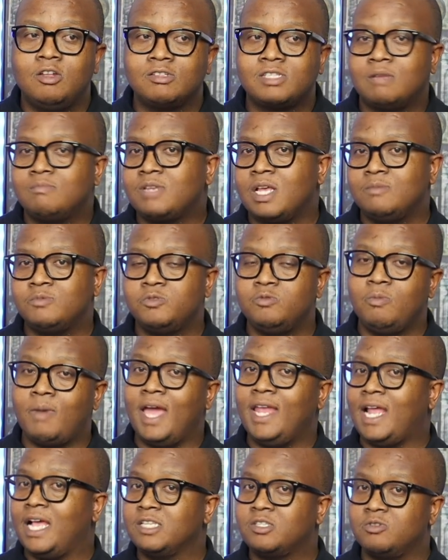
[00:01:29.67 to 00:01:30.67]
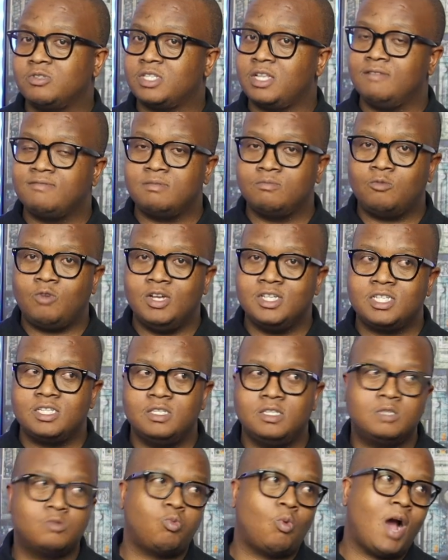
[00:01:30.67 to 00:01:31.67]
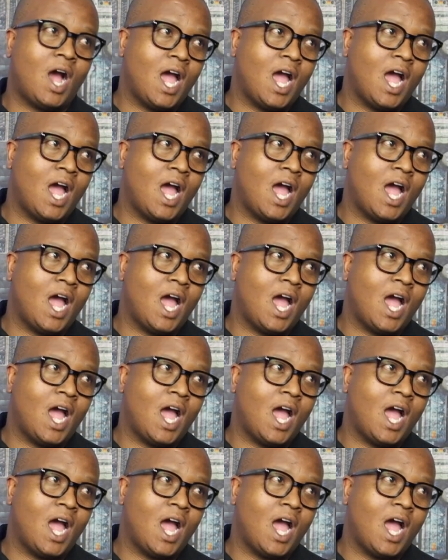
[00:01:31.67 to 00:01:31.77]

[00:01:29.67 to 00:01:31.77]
you know, sometimes you might ask yourself some questions.